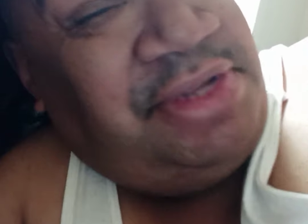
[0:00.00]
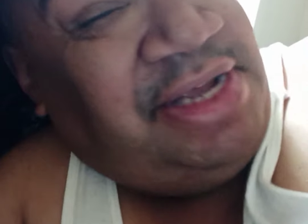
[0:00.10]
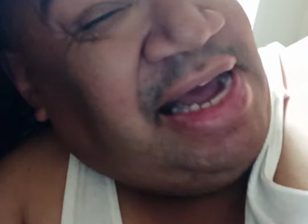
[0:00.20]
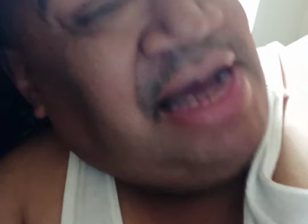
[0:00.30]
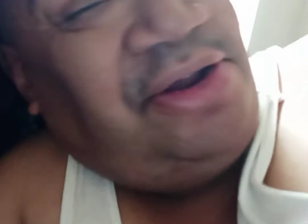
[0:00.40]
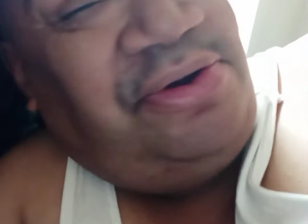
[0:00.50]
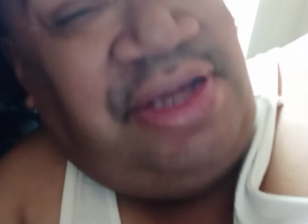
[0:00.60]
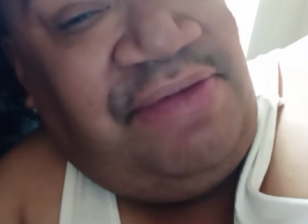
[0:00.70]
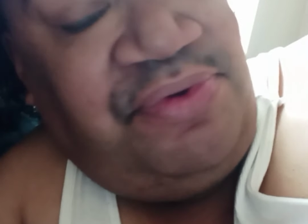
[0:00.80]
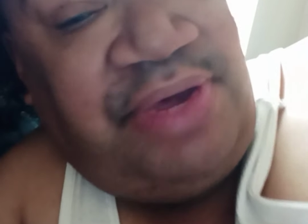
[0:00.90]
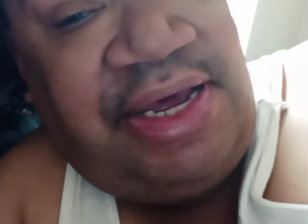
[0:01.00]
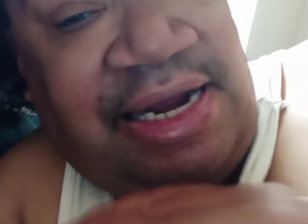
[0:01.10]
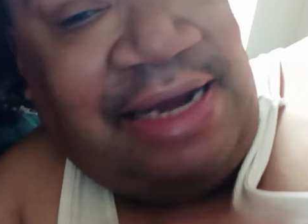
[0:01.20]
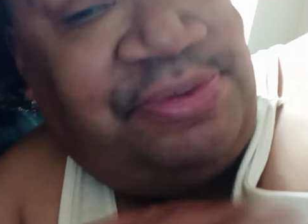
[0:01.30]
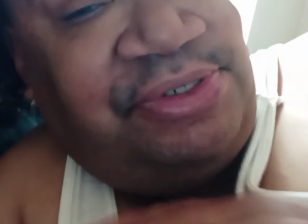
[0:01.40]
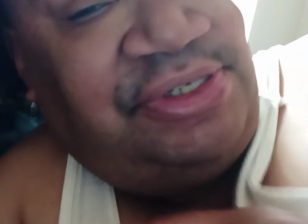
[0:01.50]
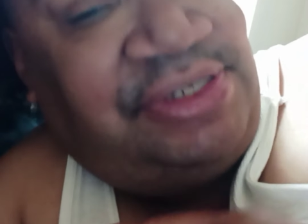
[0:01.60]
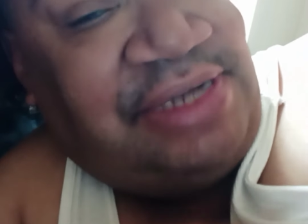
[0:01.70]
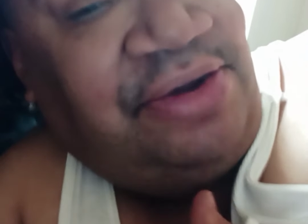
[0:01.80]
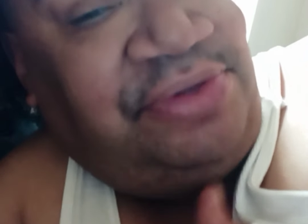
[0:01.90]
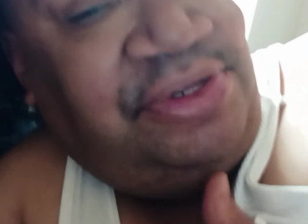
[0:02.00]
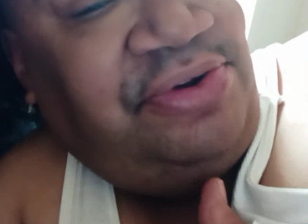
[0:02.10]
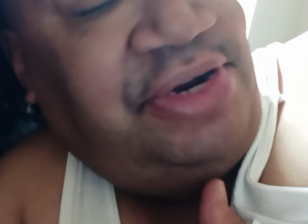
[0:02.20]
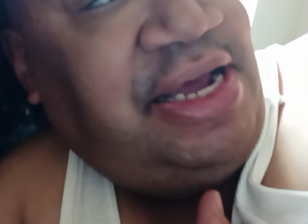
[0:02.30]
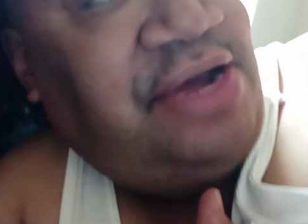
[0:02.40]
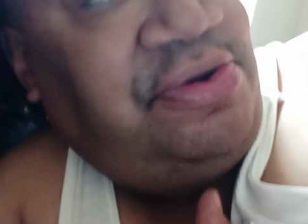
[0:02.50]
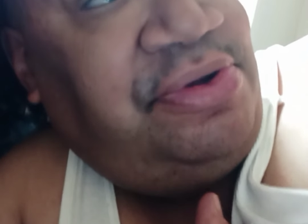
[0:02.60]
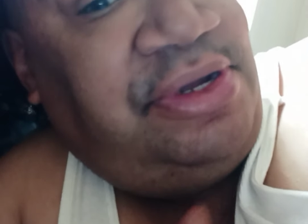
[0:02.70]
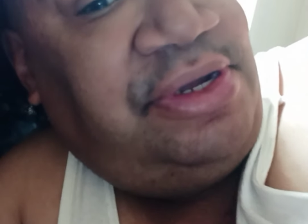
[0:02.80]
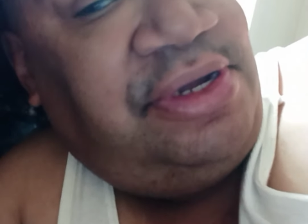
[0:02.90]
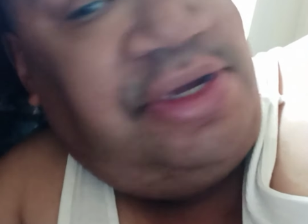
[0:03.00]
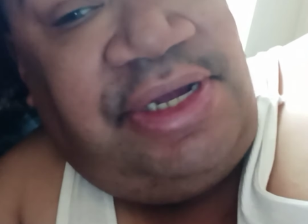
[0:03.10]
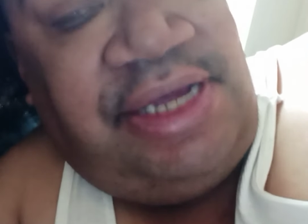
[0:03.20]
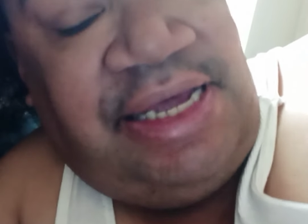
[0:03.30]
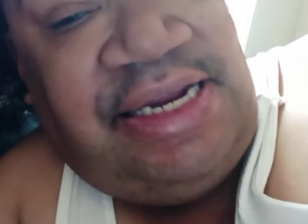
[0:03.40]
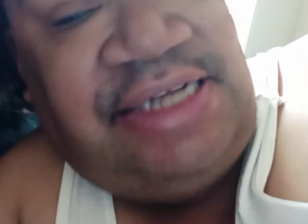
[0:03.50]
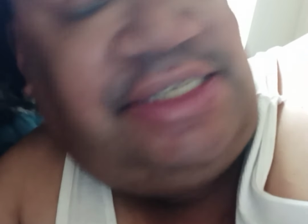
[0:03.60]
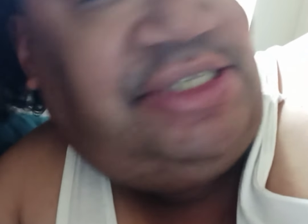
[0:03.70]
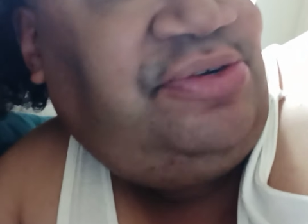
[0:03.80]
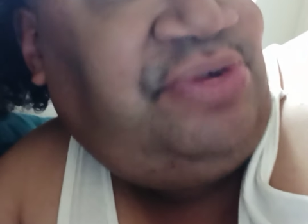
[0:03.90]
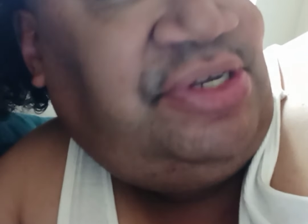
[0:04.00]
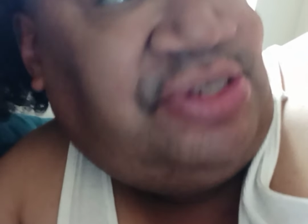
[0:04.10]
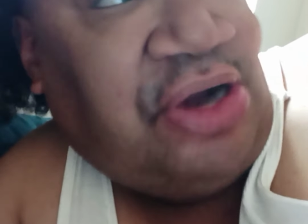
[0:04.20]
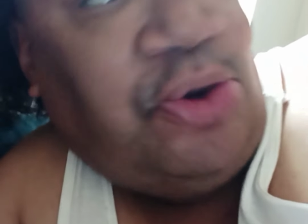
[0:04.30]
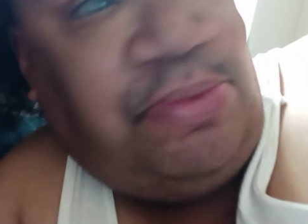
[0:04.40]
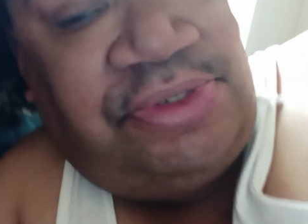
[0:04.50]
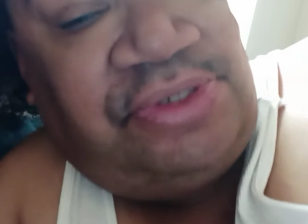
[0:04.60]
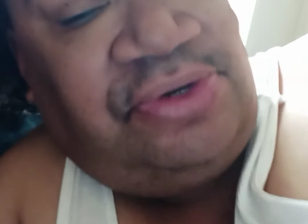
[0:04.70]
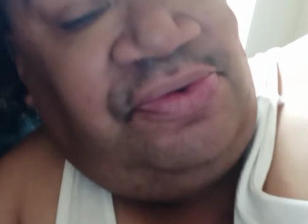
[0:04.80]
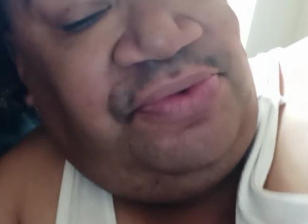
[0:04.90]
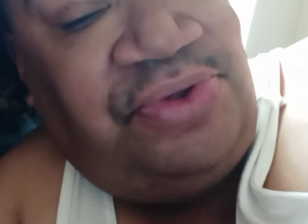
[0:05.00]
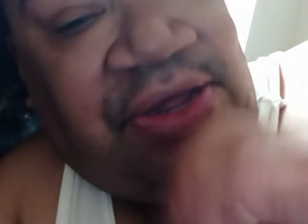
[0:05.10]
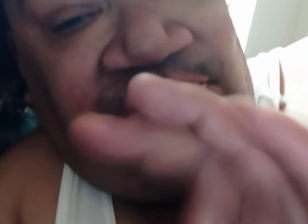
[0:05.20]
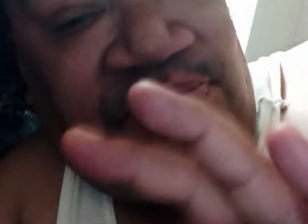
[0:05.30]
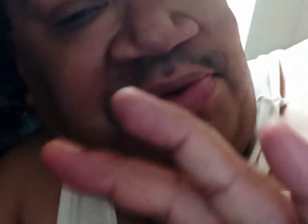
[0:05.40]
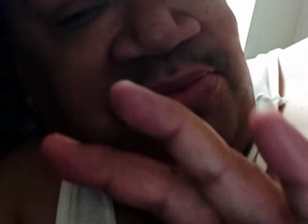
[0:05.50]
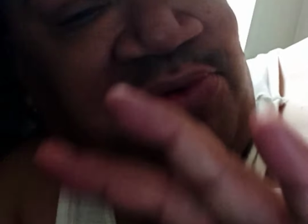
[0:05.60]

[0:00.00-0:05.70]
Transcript: how long have you had options out there now? And this year is almost over. You got 3 more